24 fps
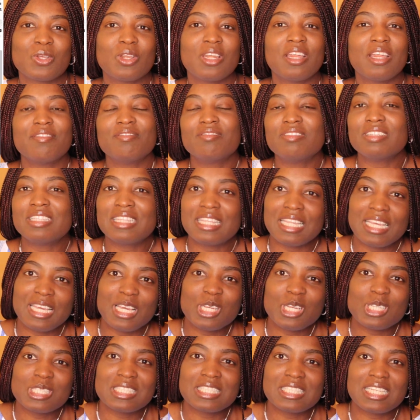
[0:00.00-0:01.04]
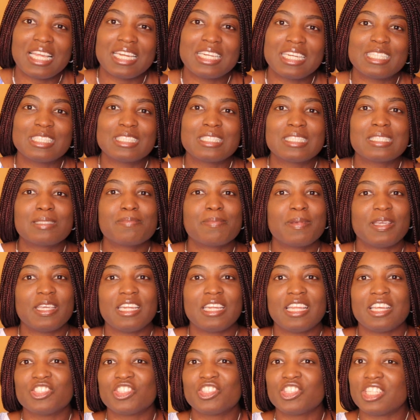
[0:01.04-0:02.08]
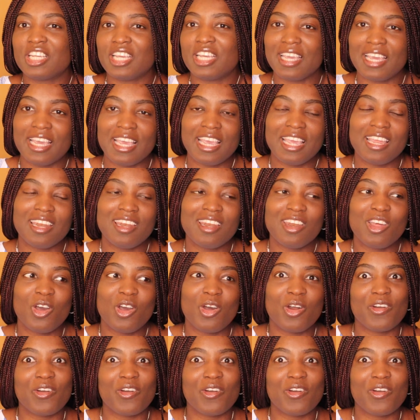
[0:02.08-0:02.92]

on everything concerning Spain and Schengen.